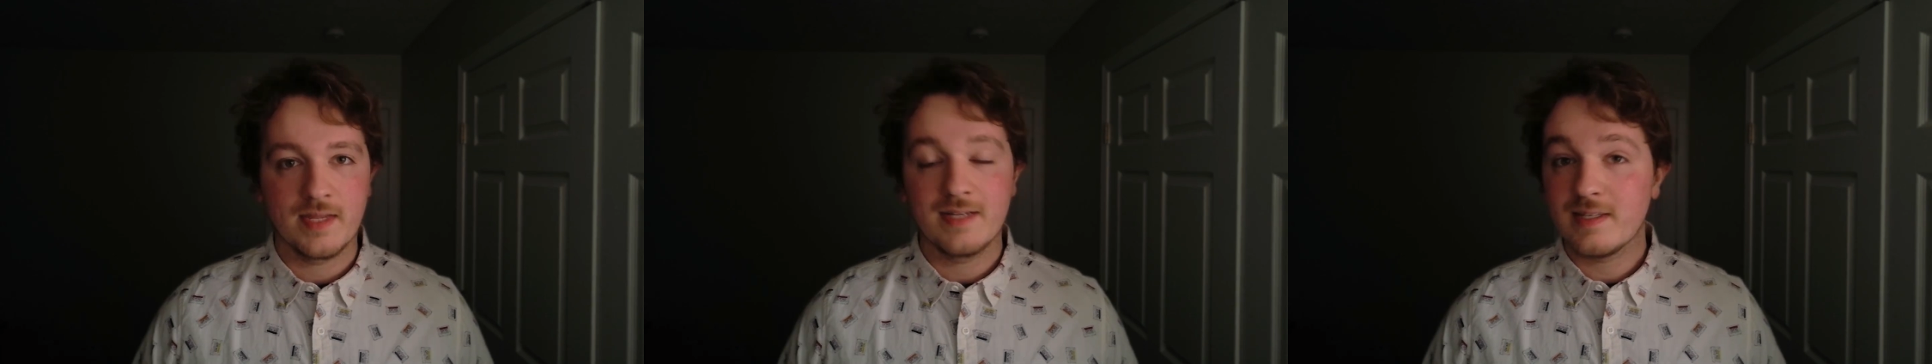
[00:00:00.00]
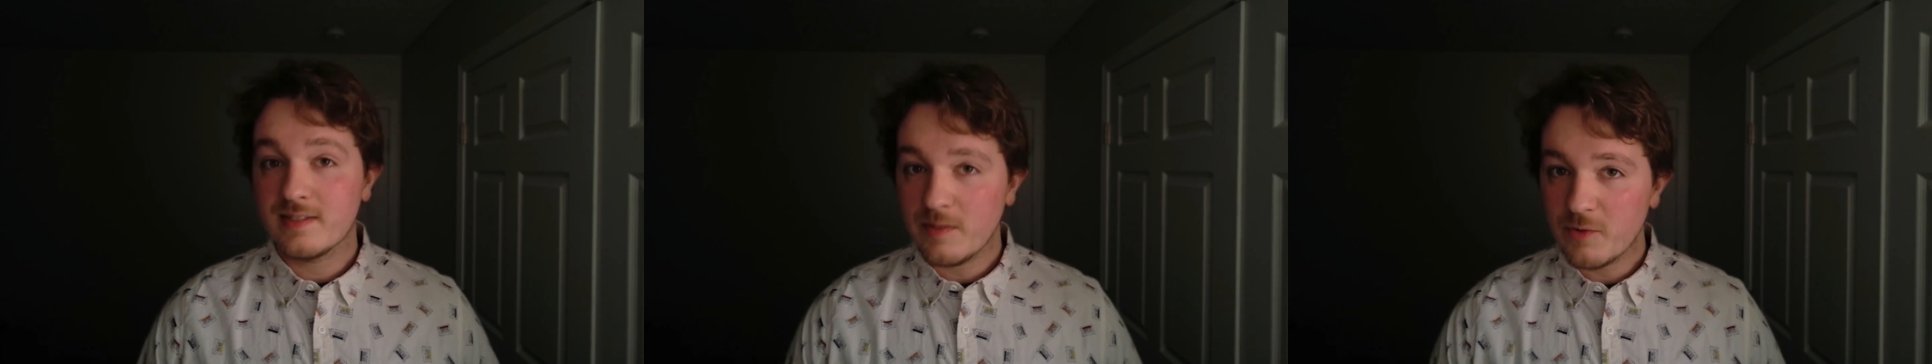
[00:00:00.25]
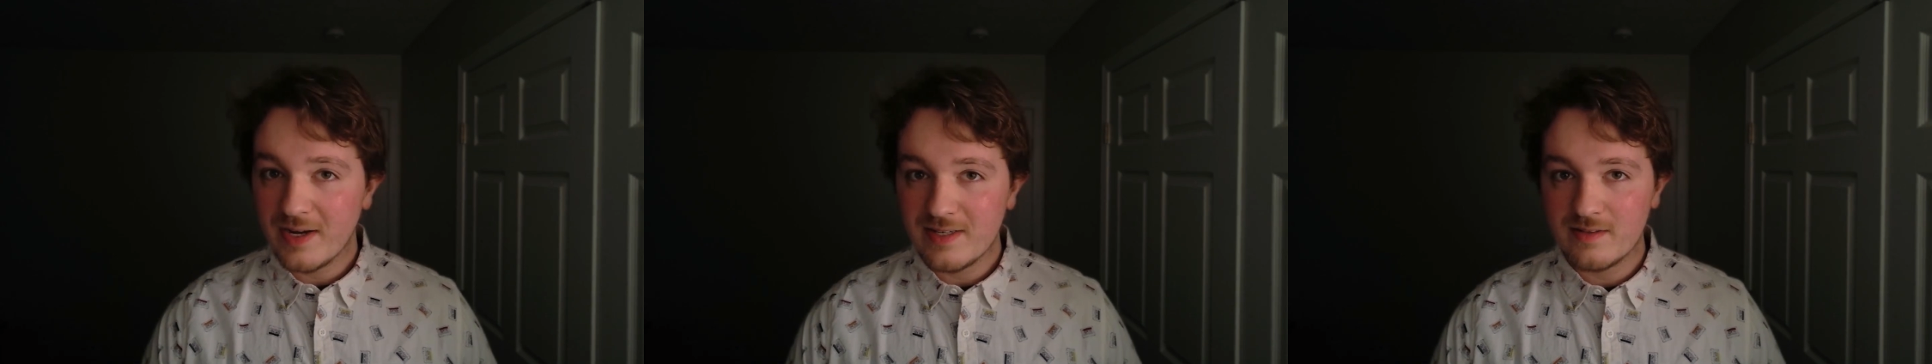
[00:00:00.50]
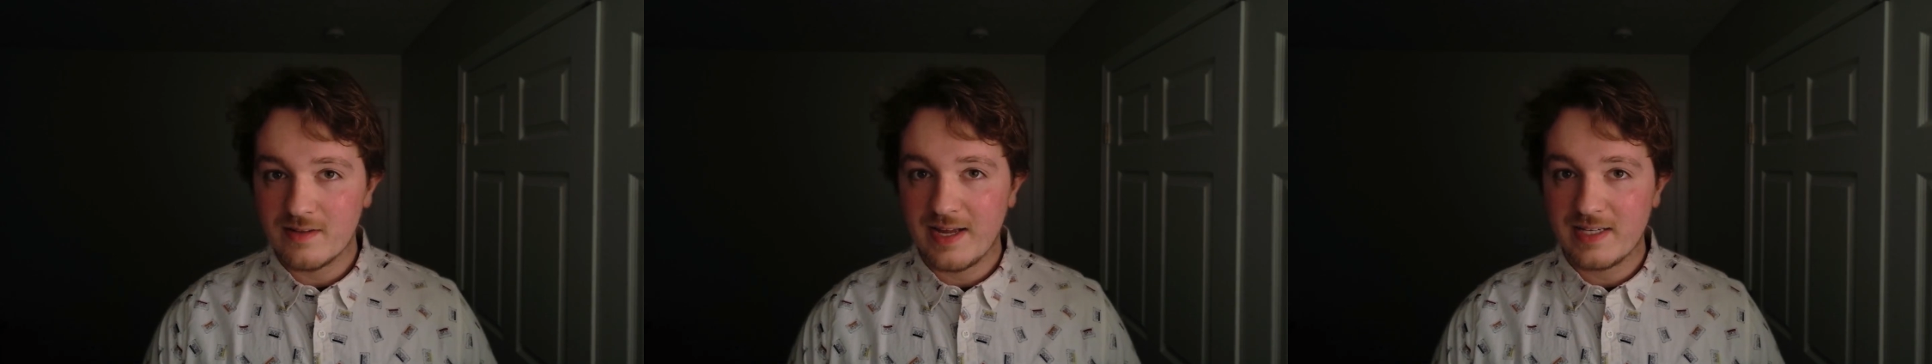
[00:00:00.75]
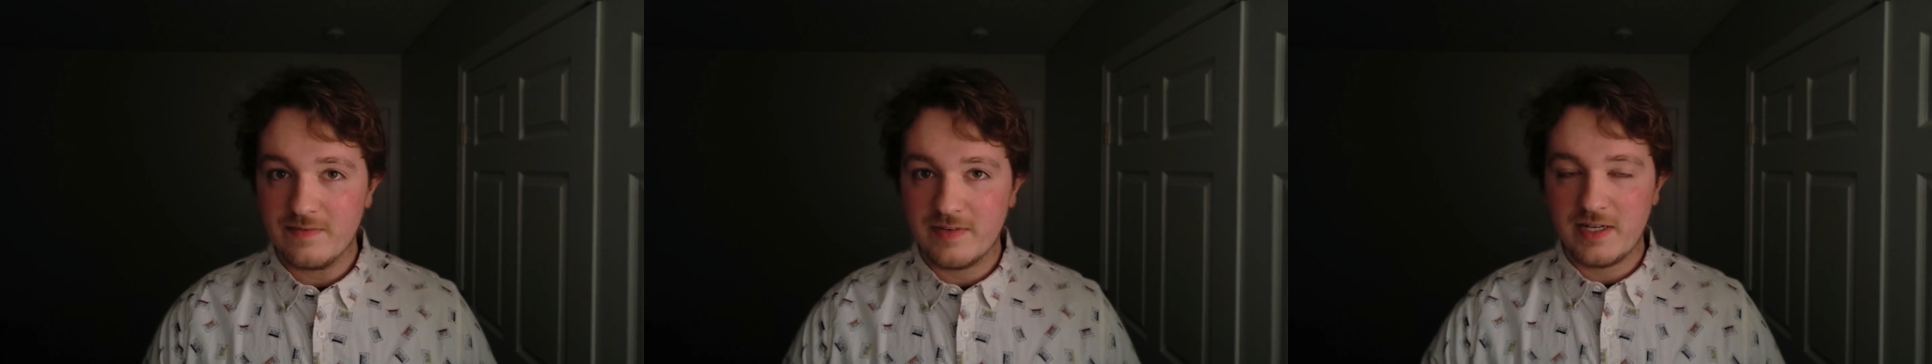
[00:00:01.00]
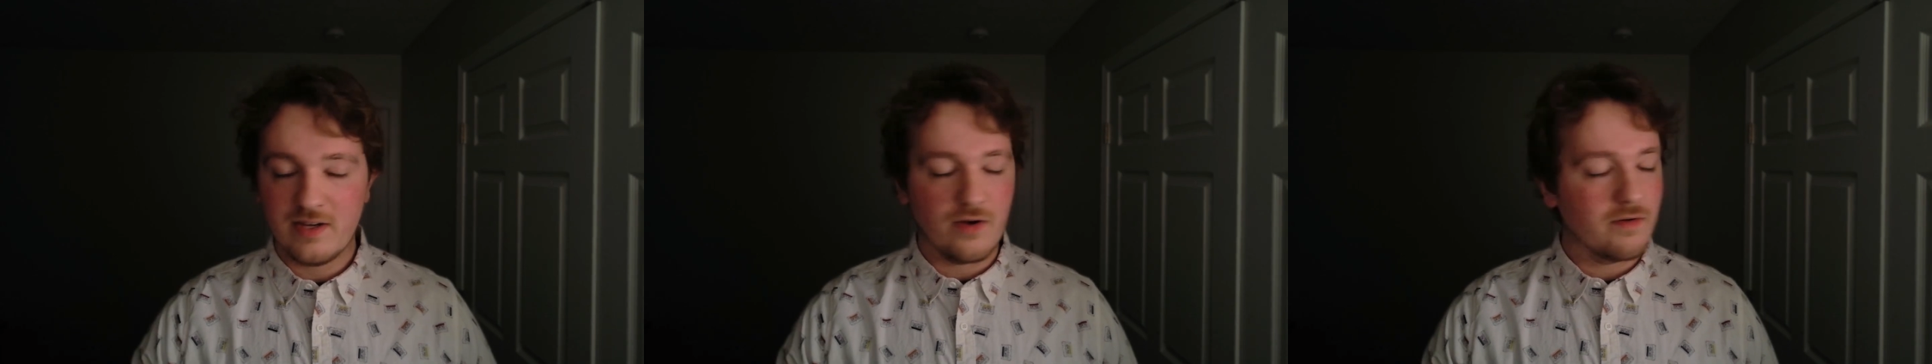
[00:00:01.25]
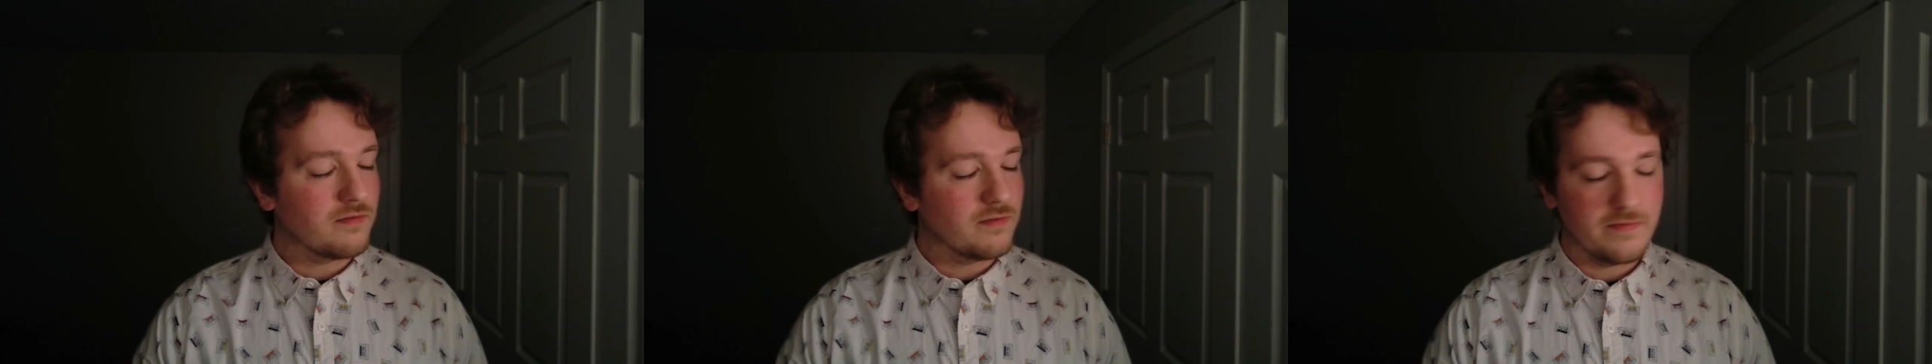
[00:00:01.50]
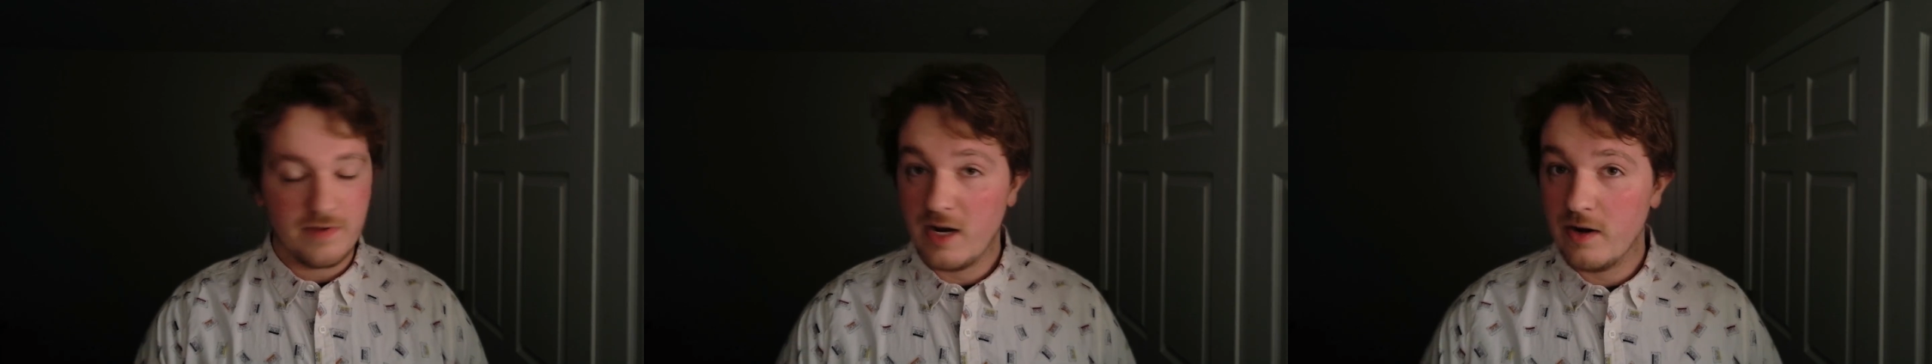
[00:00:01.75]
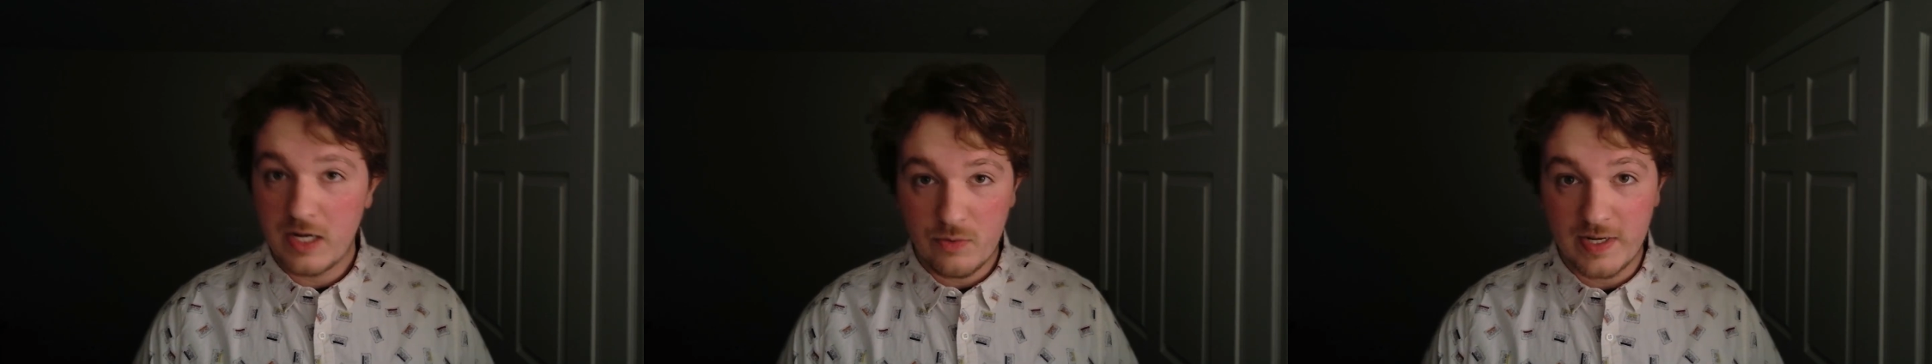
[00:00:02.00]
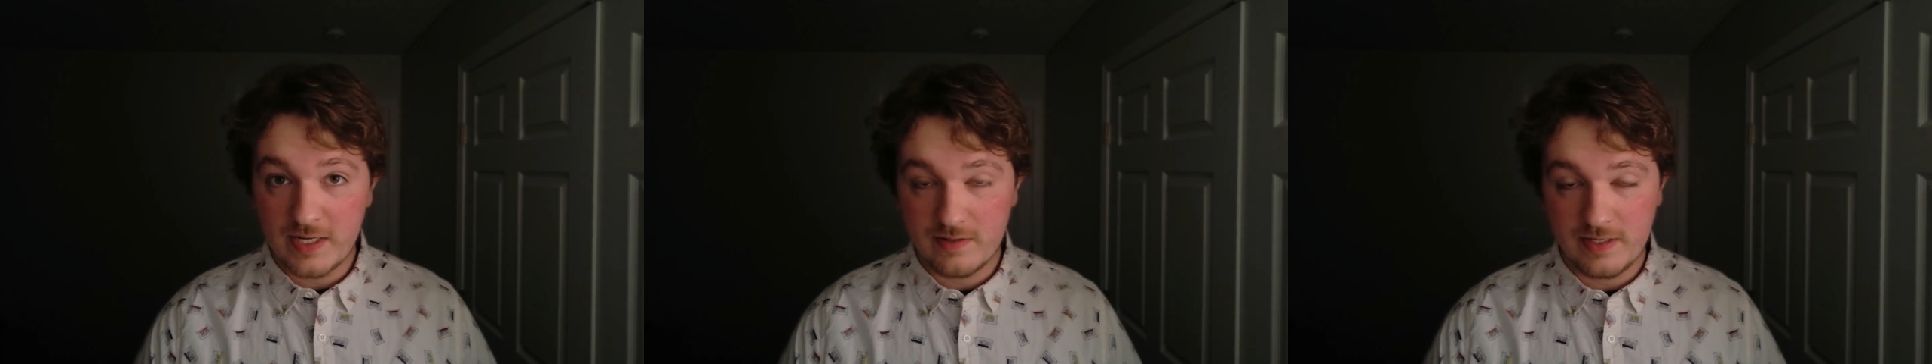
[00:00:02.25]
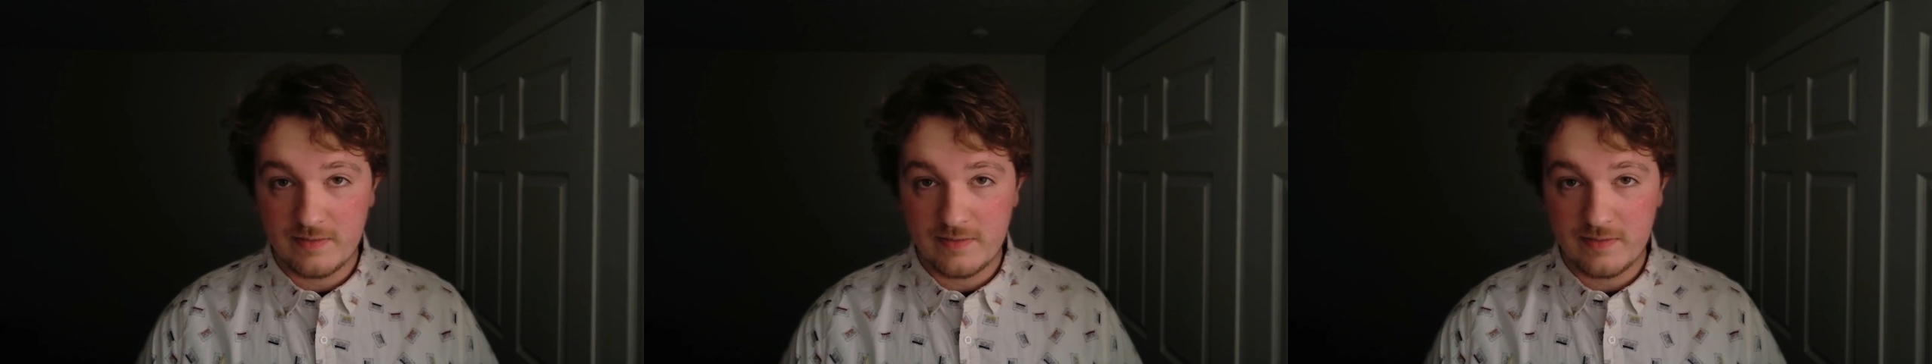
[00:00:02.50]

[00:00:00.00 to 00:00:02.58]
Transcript: To summarize the last video very quickly,